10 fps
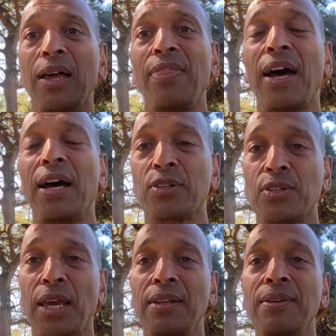And that's
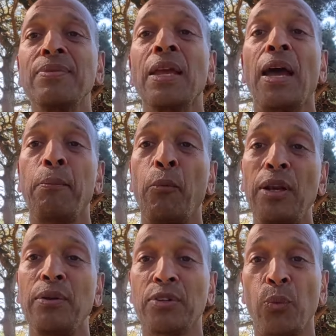then, and
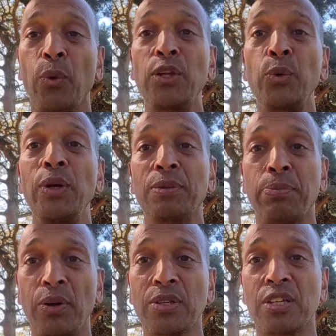when, so when you eat
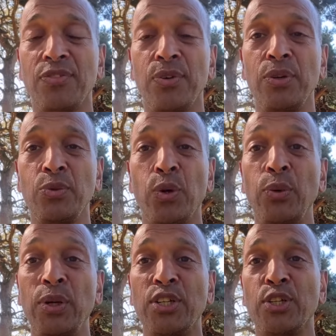processed foods, when
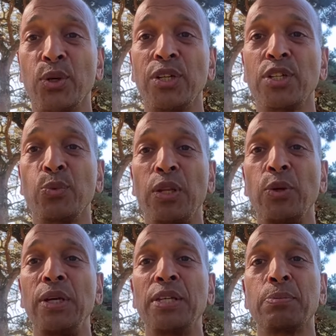you eat sugars, when
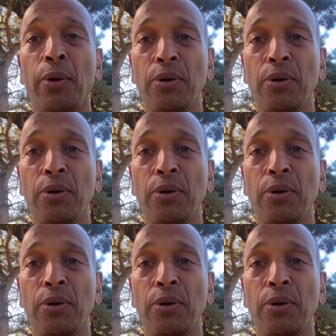you eat